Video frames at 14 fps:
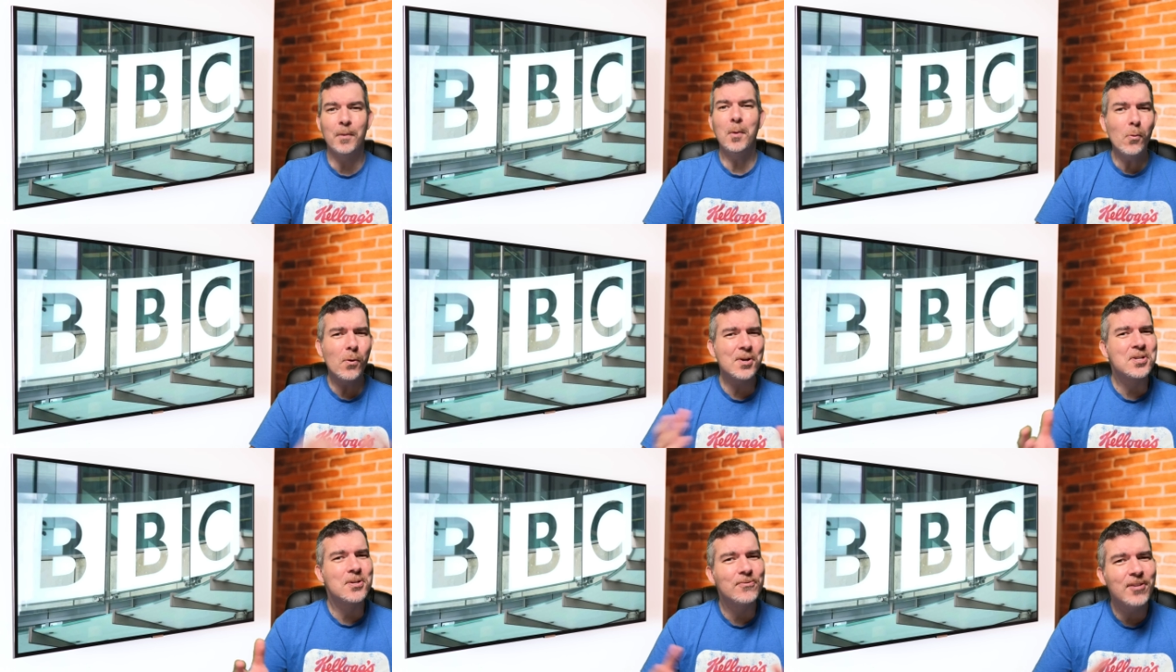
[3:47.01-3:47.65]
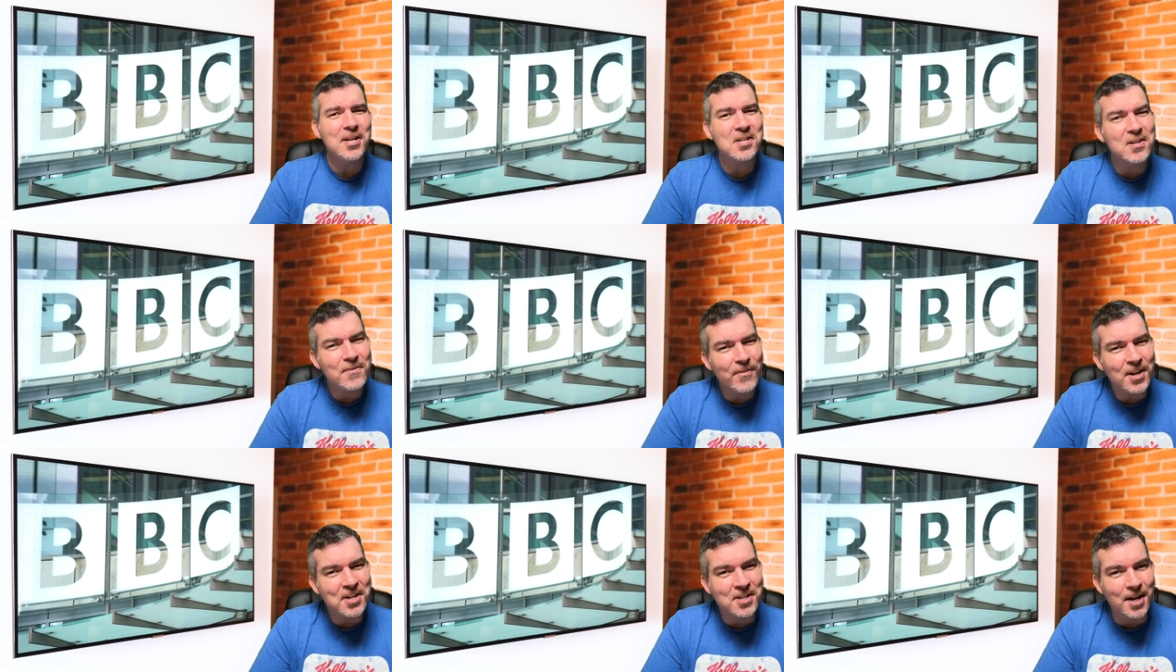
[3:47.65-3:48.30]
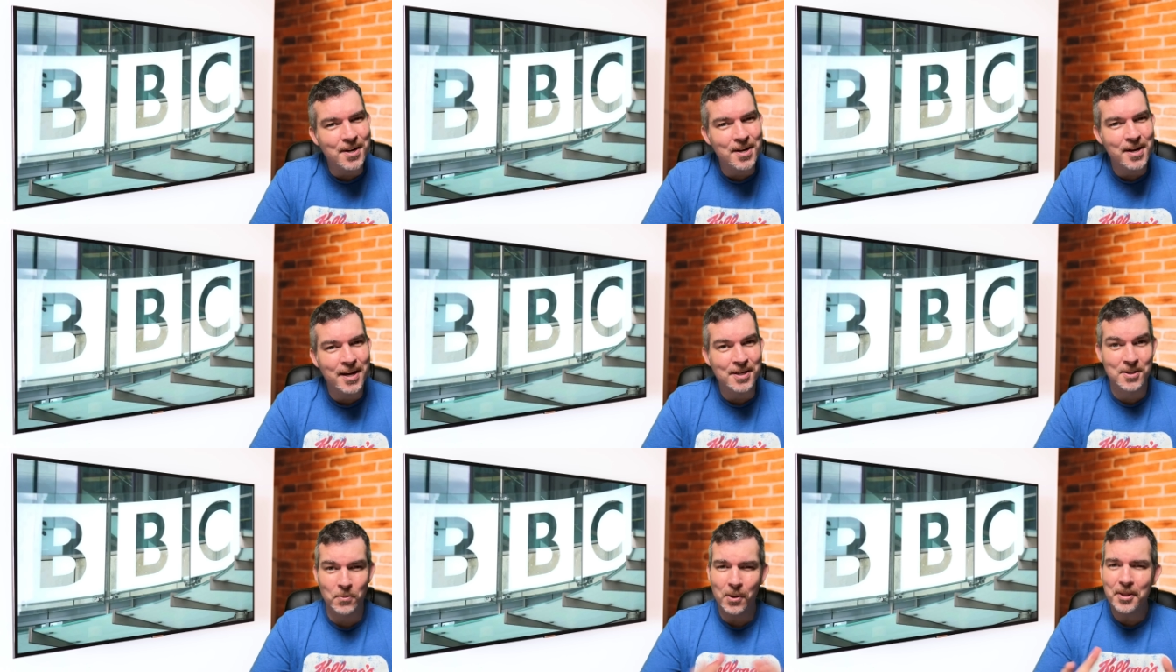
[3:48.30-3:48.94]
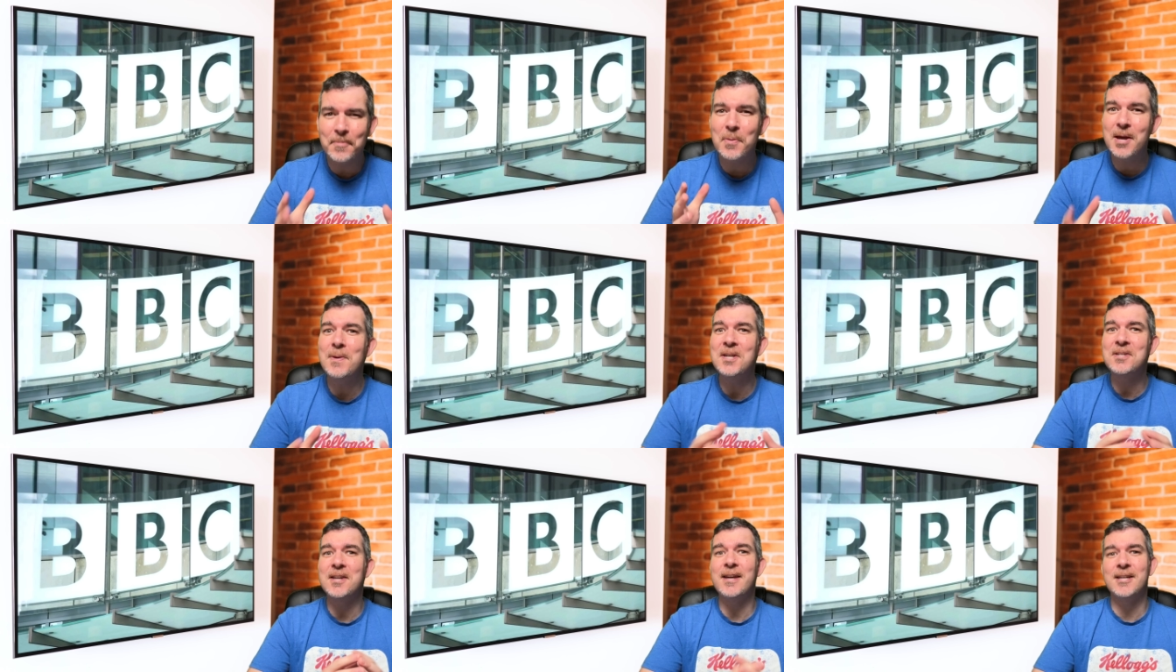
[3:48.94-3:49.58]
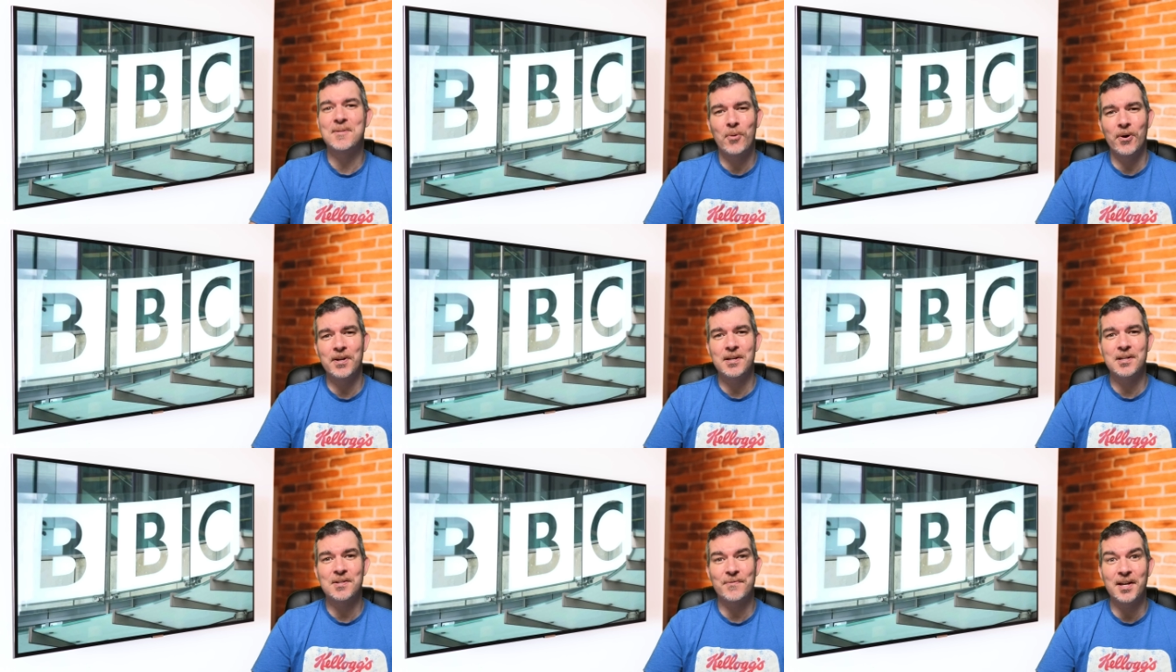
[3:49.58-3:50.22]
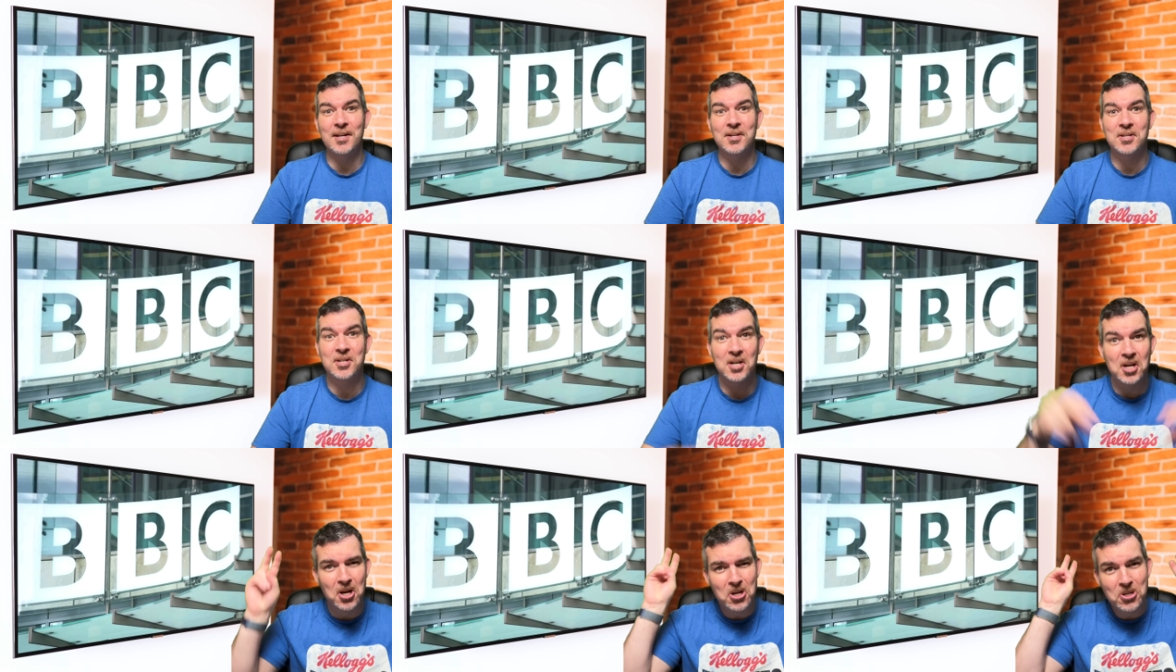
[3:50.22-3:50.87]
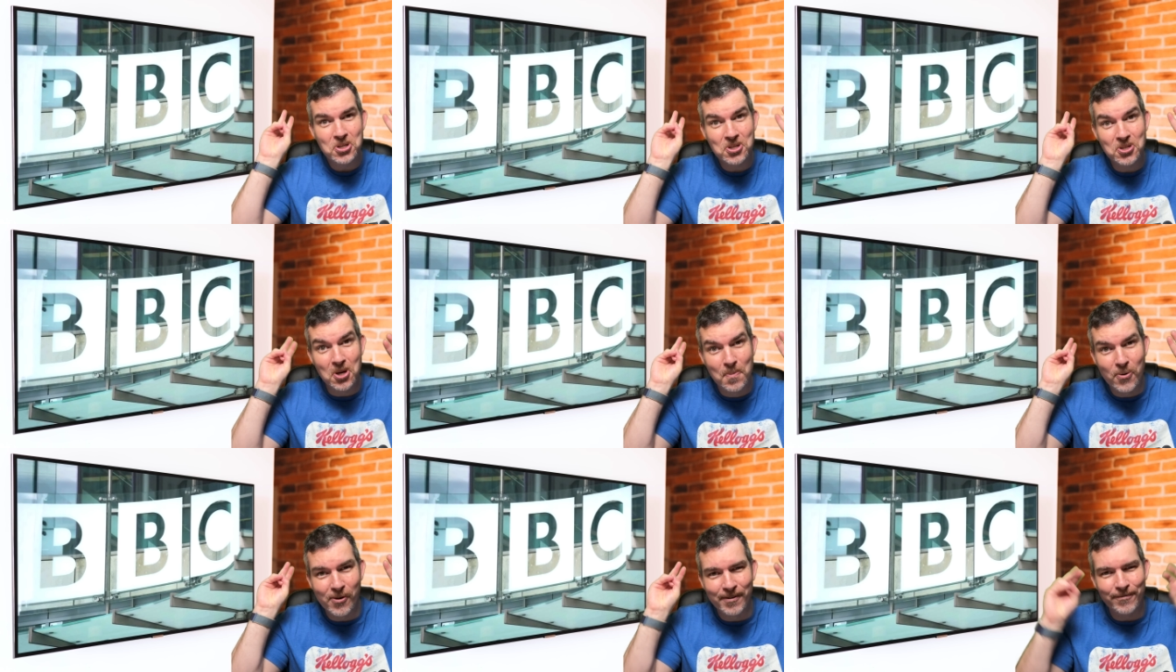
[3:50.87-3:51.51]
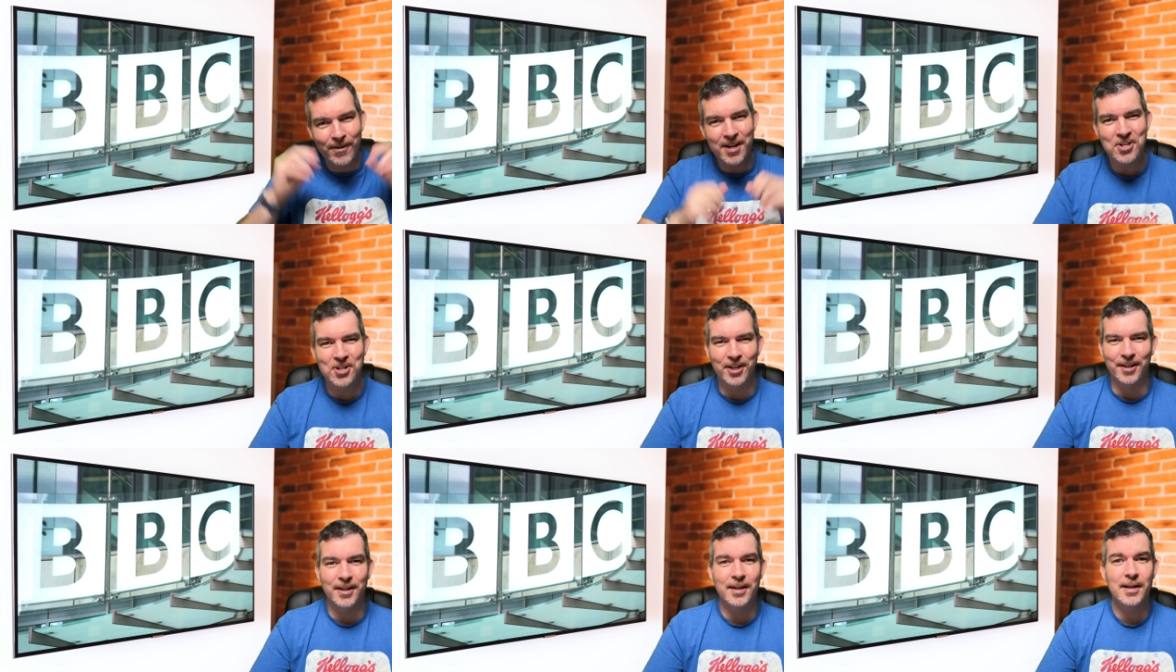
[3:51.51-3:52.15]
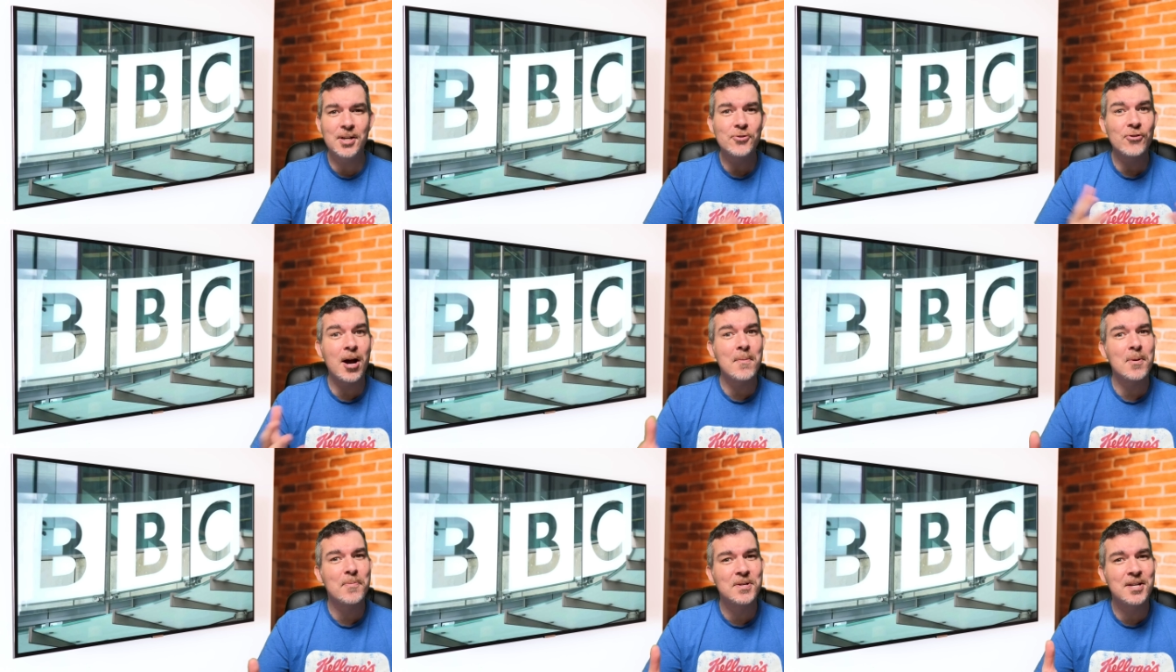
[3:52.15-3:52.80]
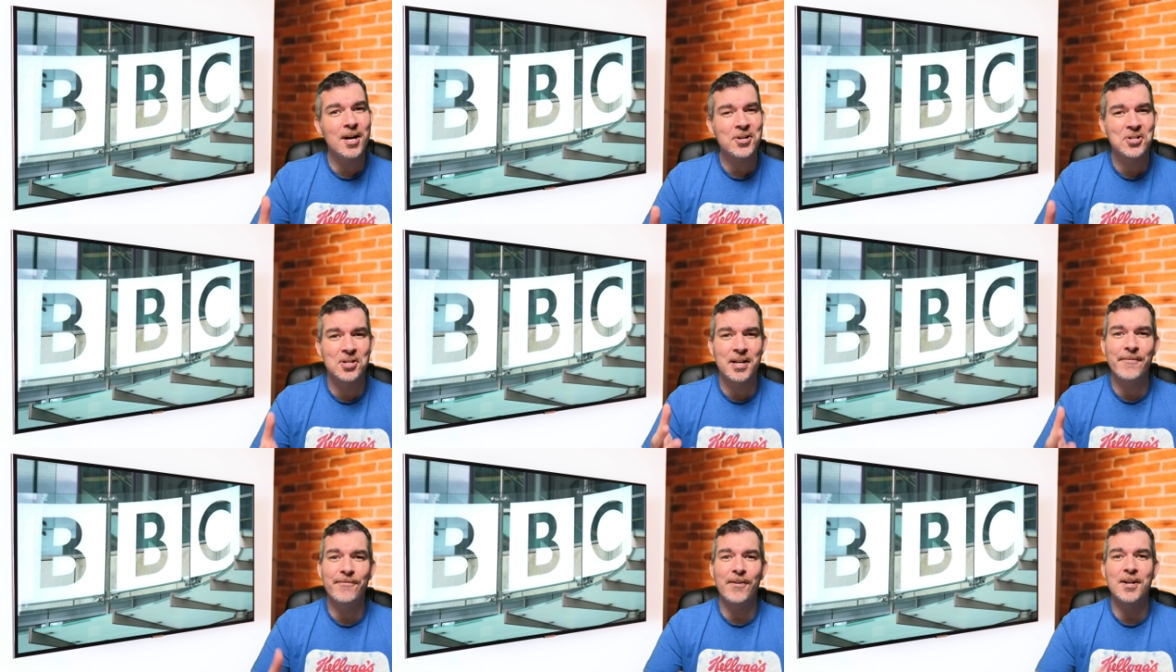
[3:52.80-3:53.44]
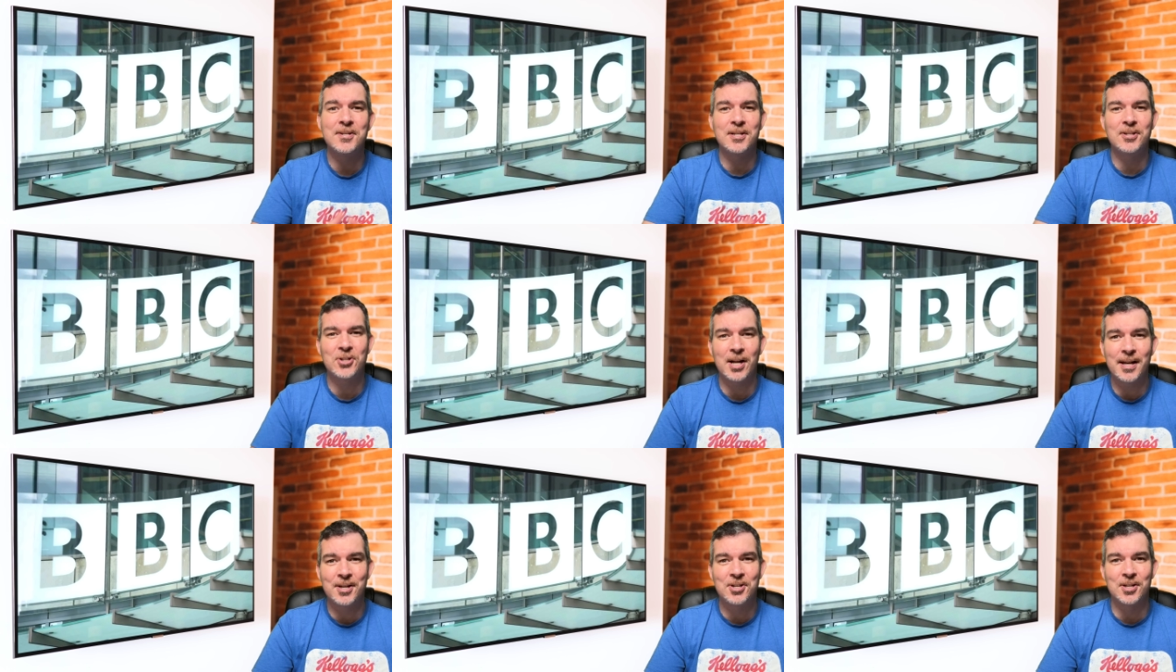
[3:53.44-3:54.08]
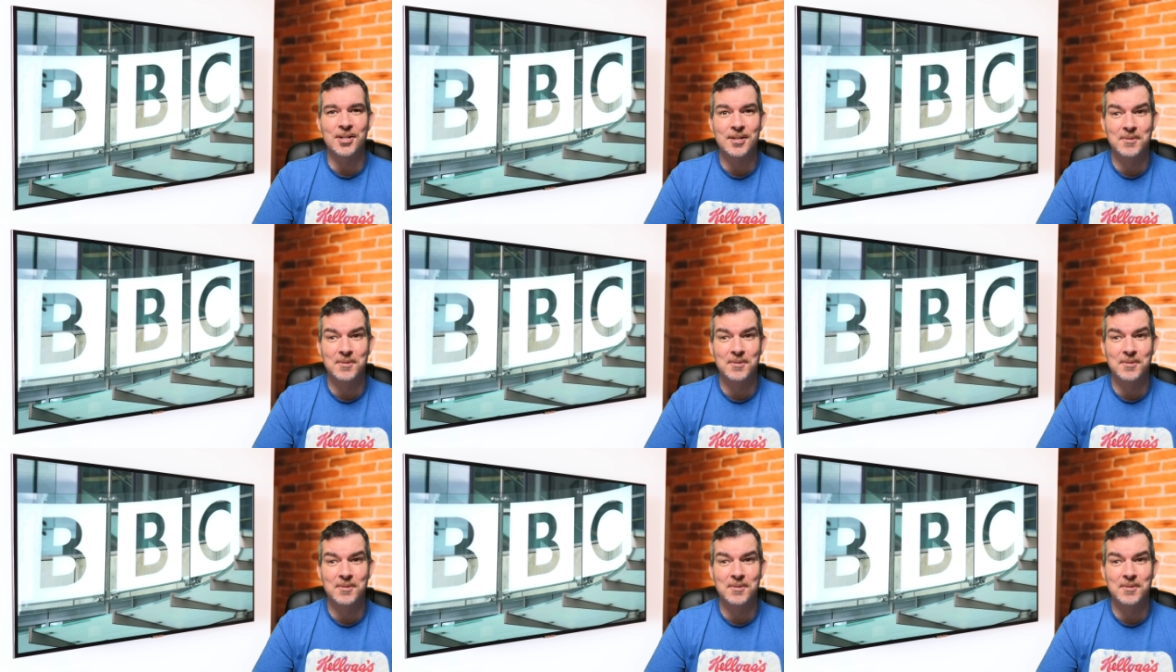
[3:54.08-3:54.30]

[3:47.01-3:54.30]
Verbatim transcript: But what's the reason for this sudden exit? Well, the BBC is pointing its fingers to super inflation in drama production and funding challenges.